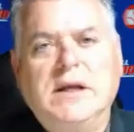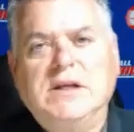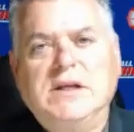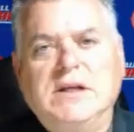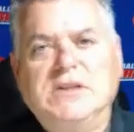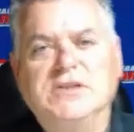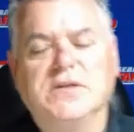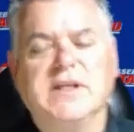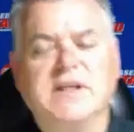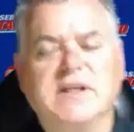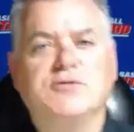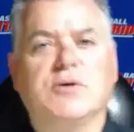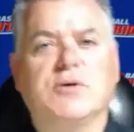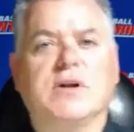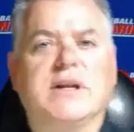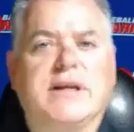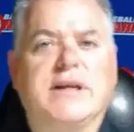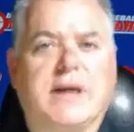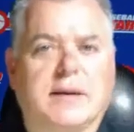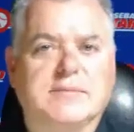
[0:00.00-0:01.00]
So this
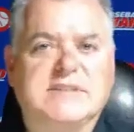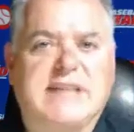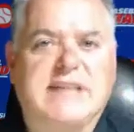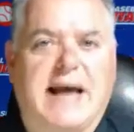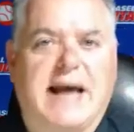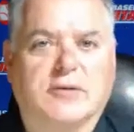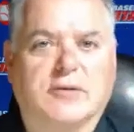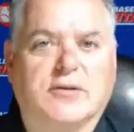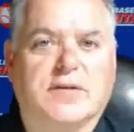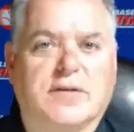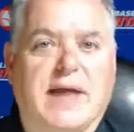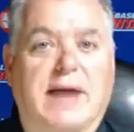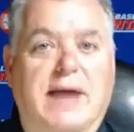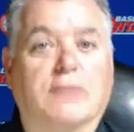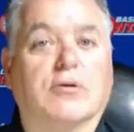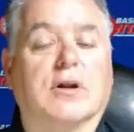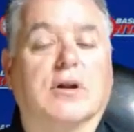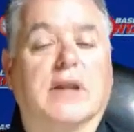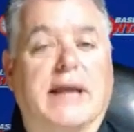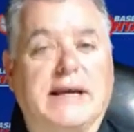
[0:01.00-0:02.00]
really comes down to that
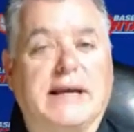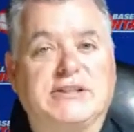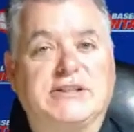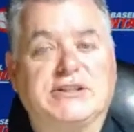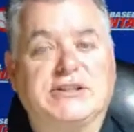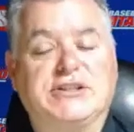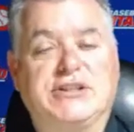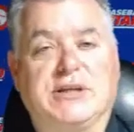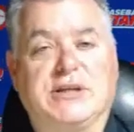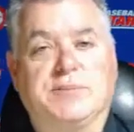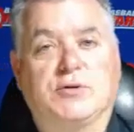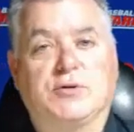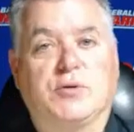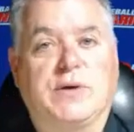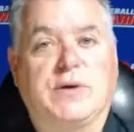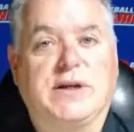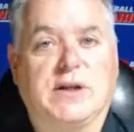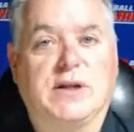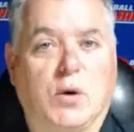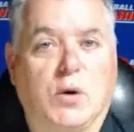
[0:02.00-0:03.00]
relationship
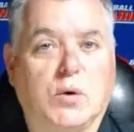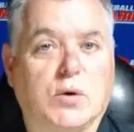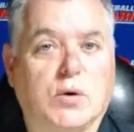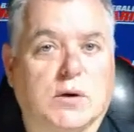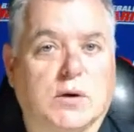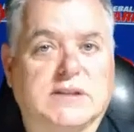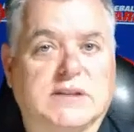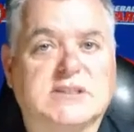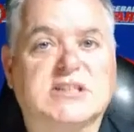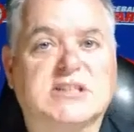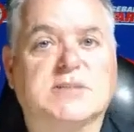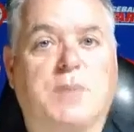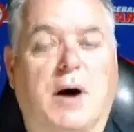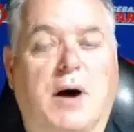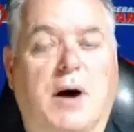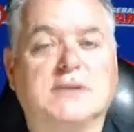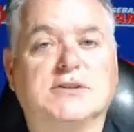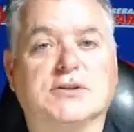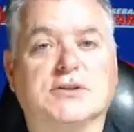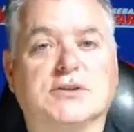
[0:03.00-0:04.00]
between local and
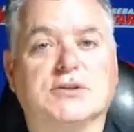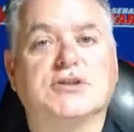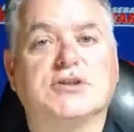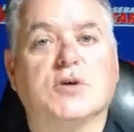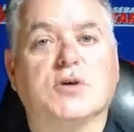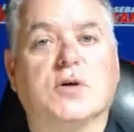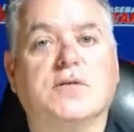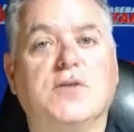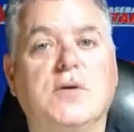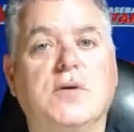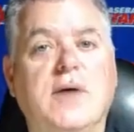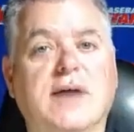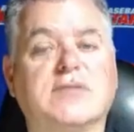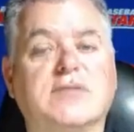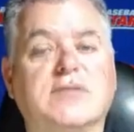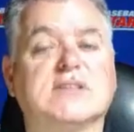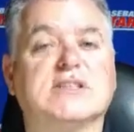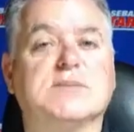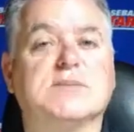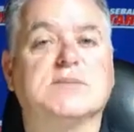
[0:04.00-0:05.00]
sponsors. So if you have
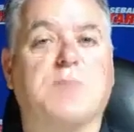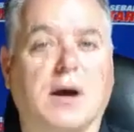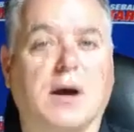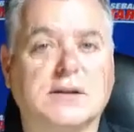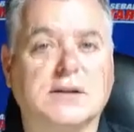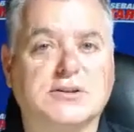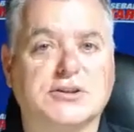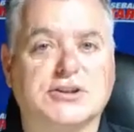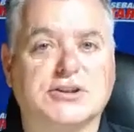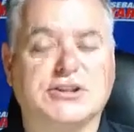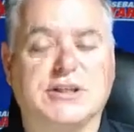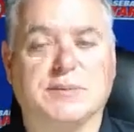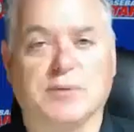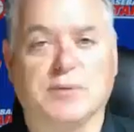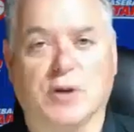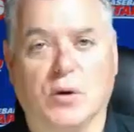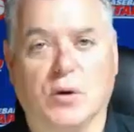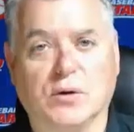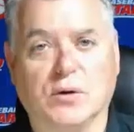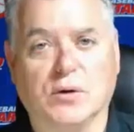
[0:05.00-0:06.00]
a sponsorship
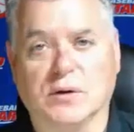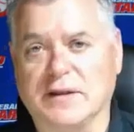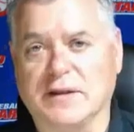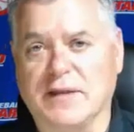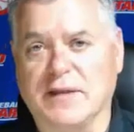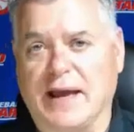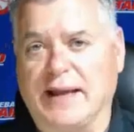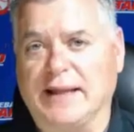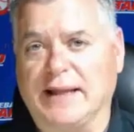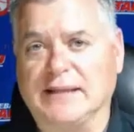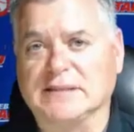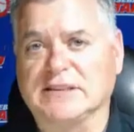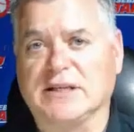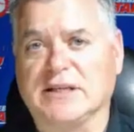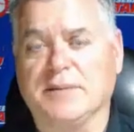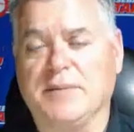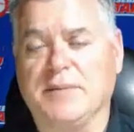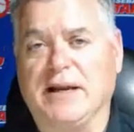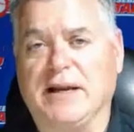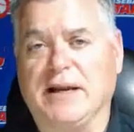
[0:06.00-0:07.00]
locally that has
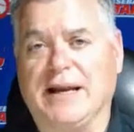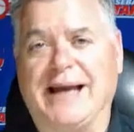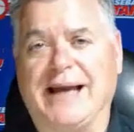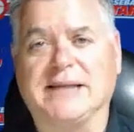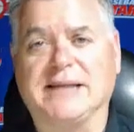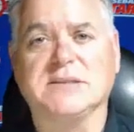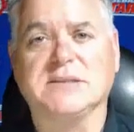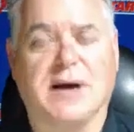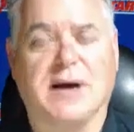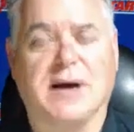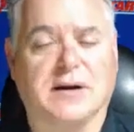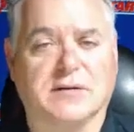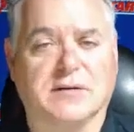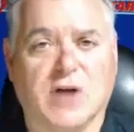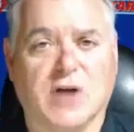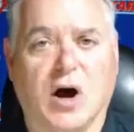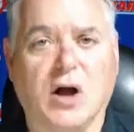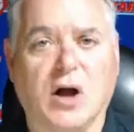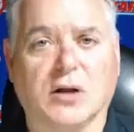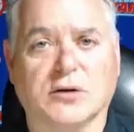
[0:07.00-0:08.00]
committed X amount of
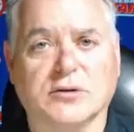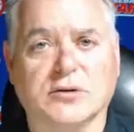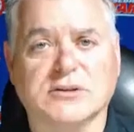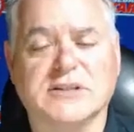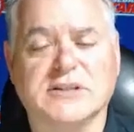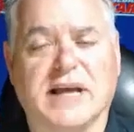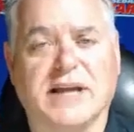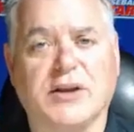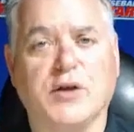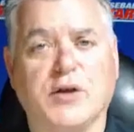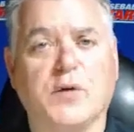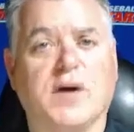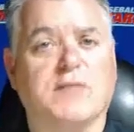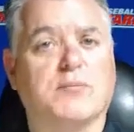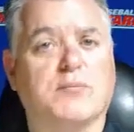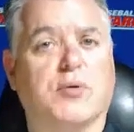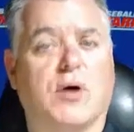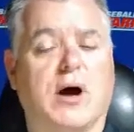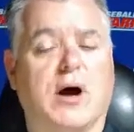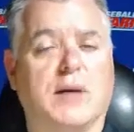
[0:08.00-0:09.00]
dollars and you
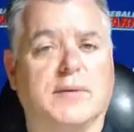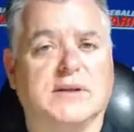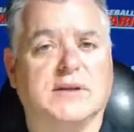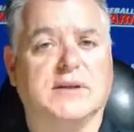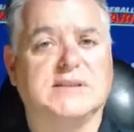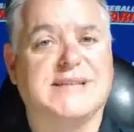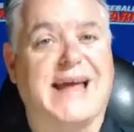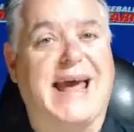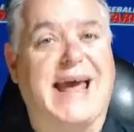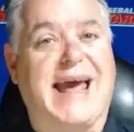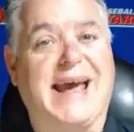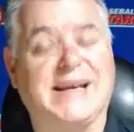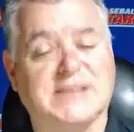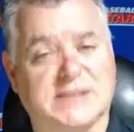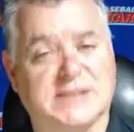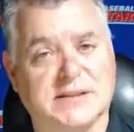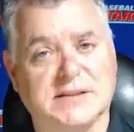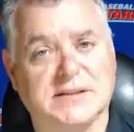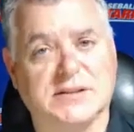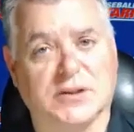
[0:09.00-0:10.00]
have promised
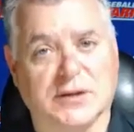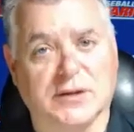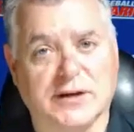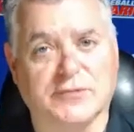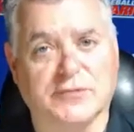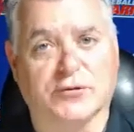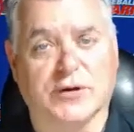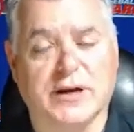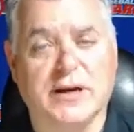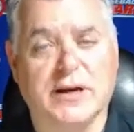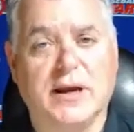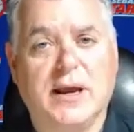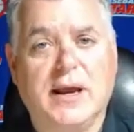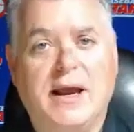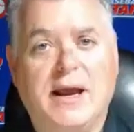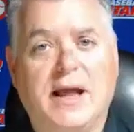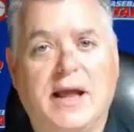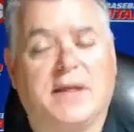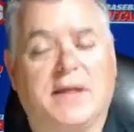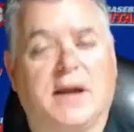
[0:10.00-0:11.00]
X in delivery,
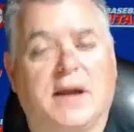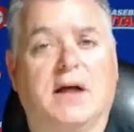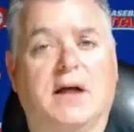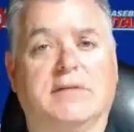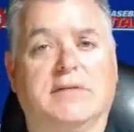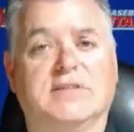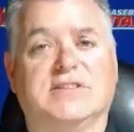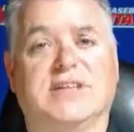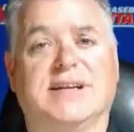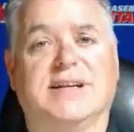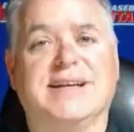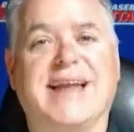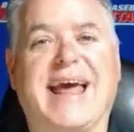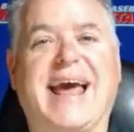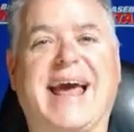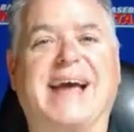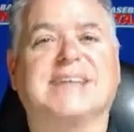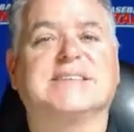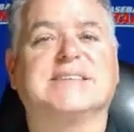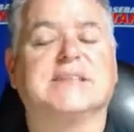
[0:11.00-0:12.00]
and then all of a sudden
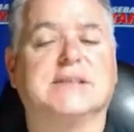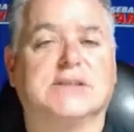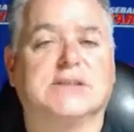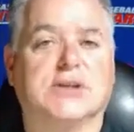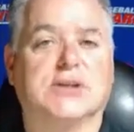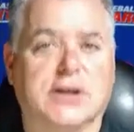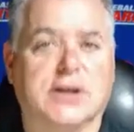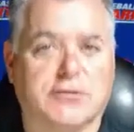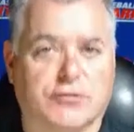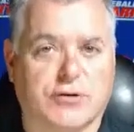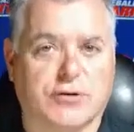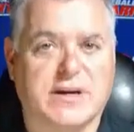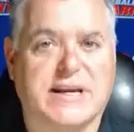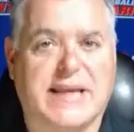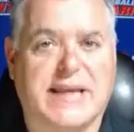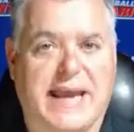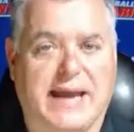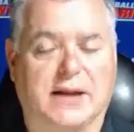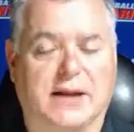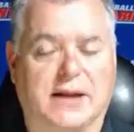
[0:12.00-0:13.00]
X in delivery
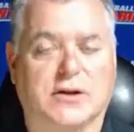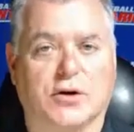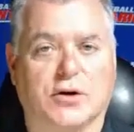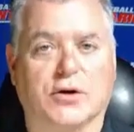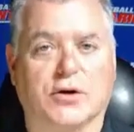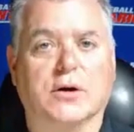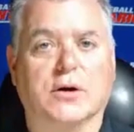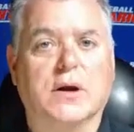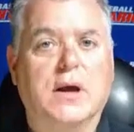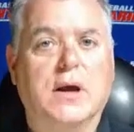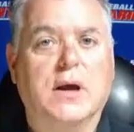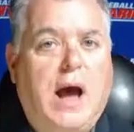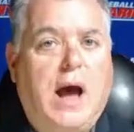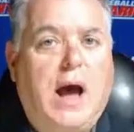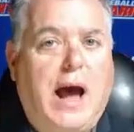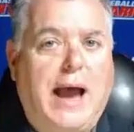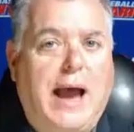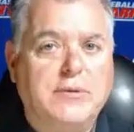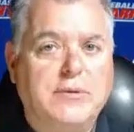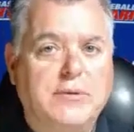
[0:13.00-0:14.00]
can occur,
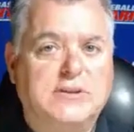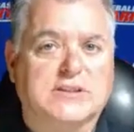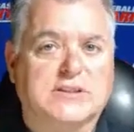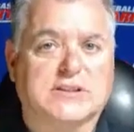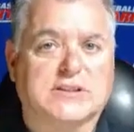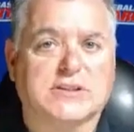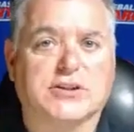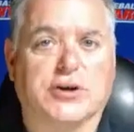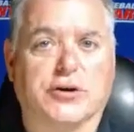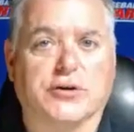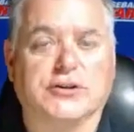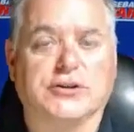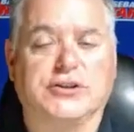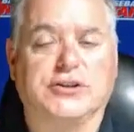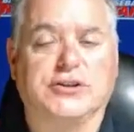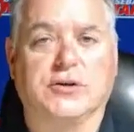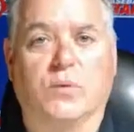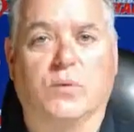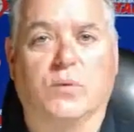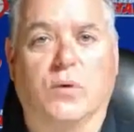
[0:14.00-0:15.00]
I would just encourage
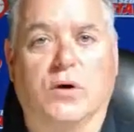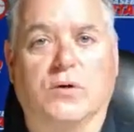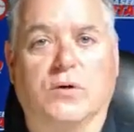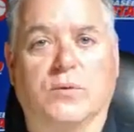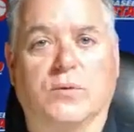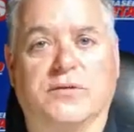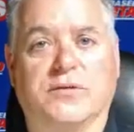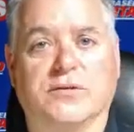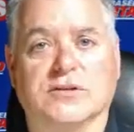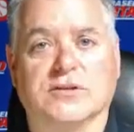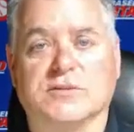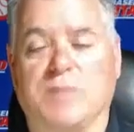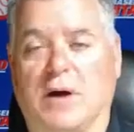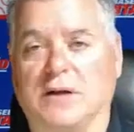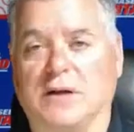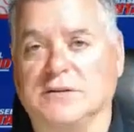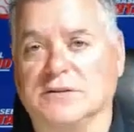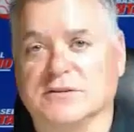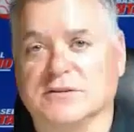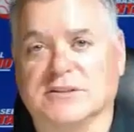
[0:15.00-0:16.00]
you to work with your
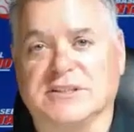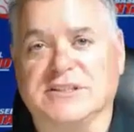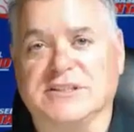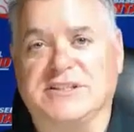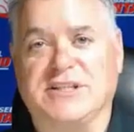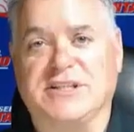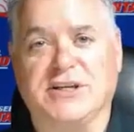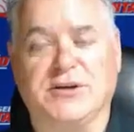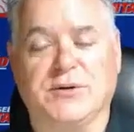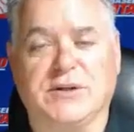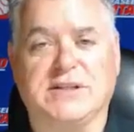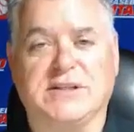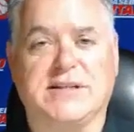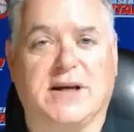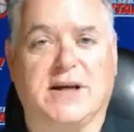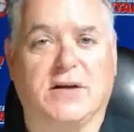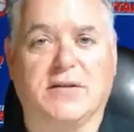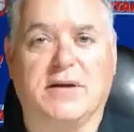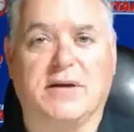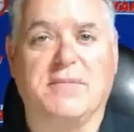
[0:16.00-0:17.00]
sponsors, continue to
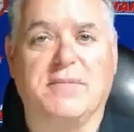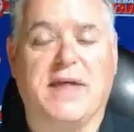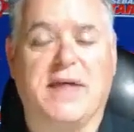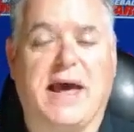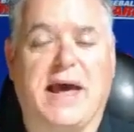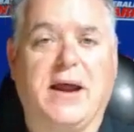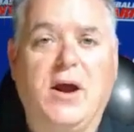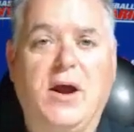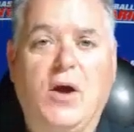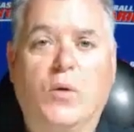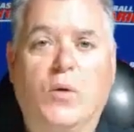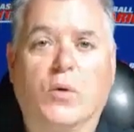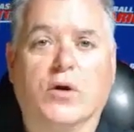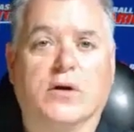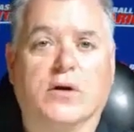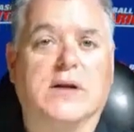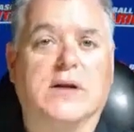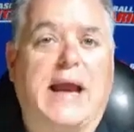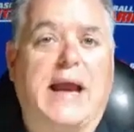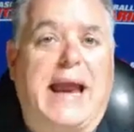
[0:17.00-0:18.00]
tell them that
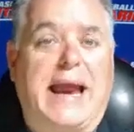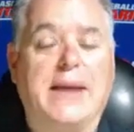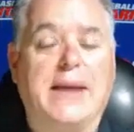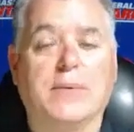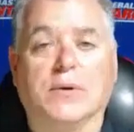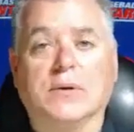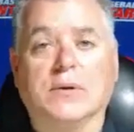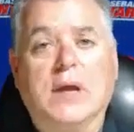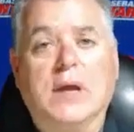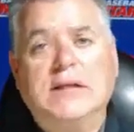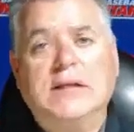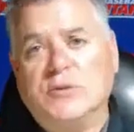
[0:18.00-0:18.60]
we're able.